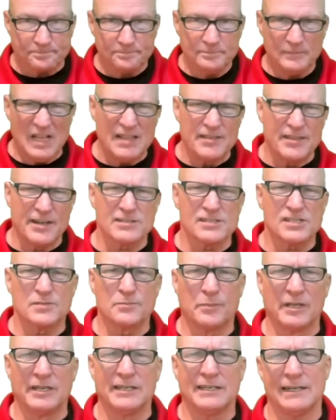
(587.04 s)
they're
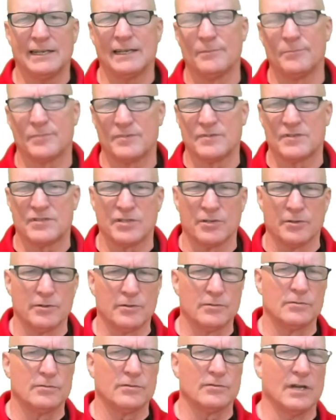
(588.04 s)
split
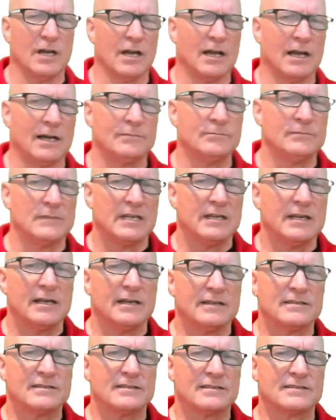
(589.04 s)
into uh,
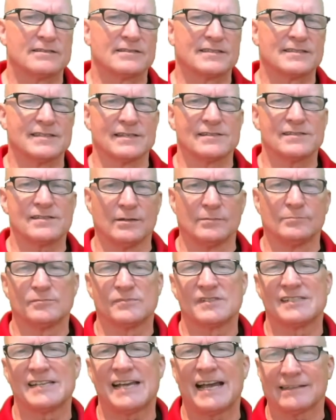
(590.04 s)
system
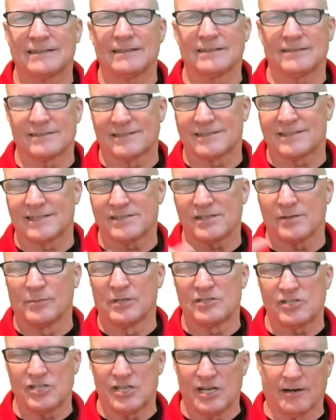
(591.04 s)
tech, system
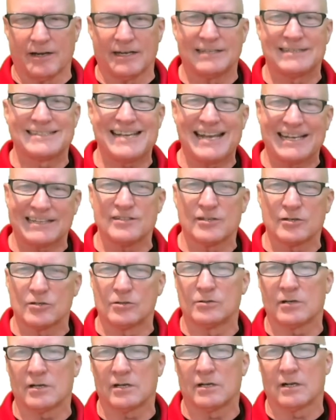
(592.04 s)
engineering
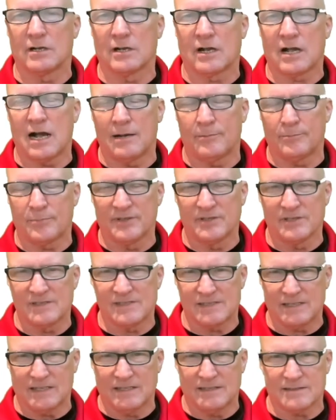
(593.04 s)
technical
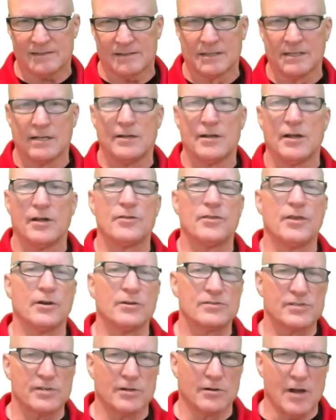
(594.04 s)
competencies.
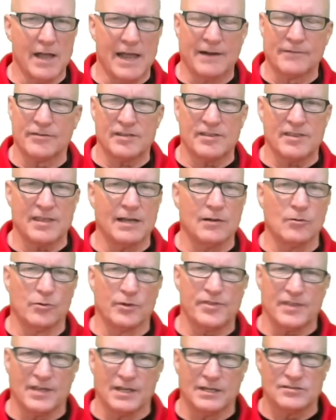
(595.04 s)
Those are everything
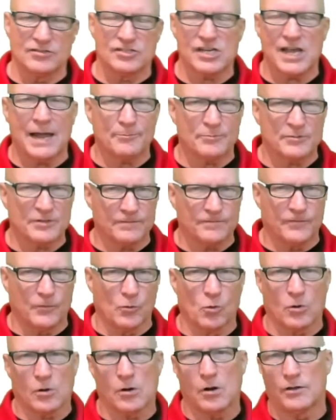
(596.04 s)
within Chapter
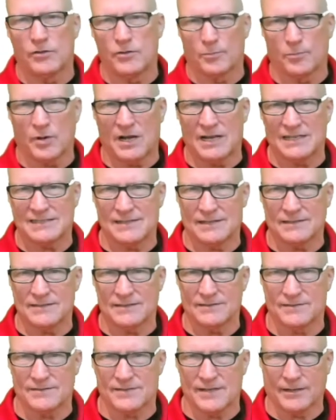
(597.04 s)
Four, all the
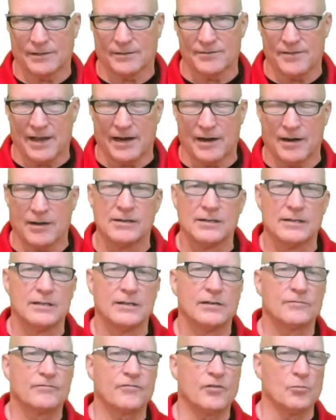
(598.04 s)
processes that are there,
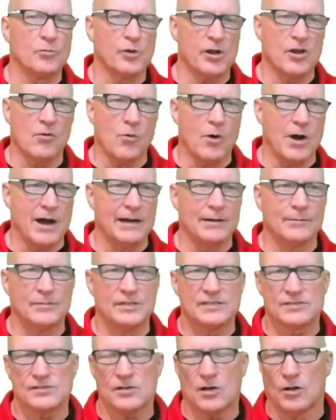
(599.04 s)
from
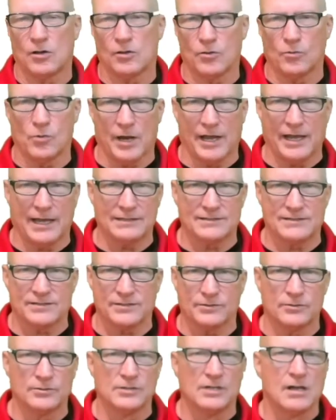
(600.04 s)
requirements all the way
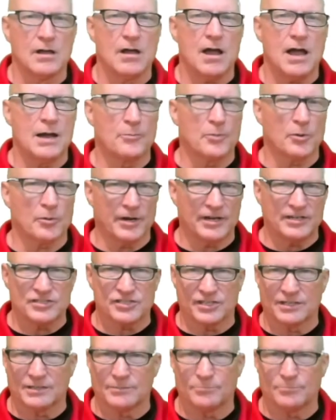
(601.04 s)
to operation and